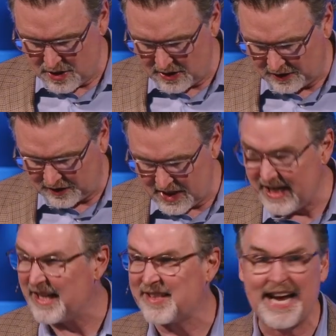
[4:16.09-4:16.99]
And you're going to
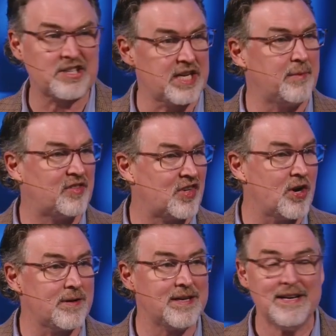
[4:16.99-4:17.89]
see it's actually
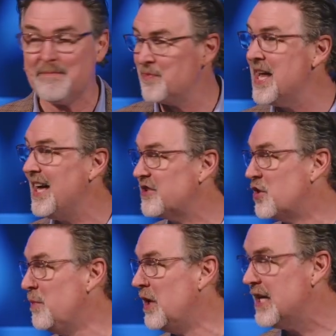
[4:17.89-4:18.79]
absurd not
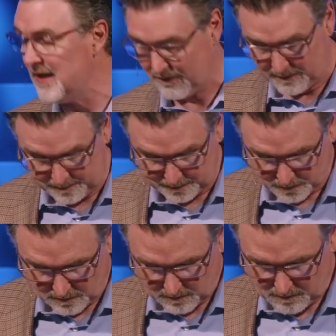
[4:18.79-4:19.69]
to believe.
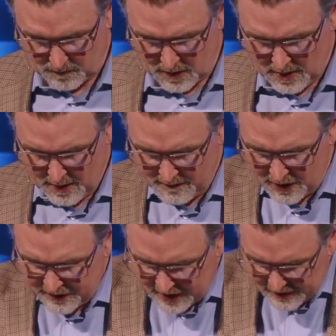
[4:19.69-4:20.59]

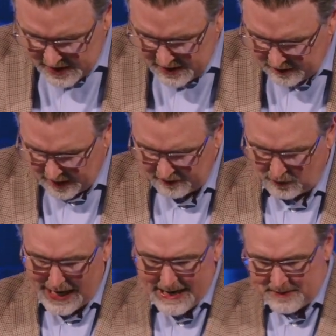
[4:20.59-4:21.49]
Verse 16 says,
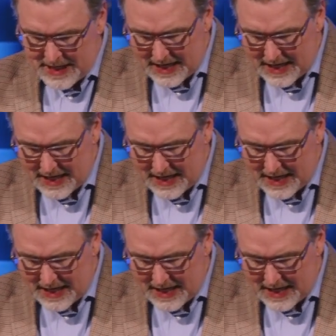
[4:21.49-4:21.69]
For I am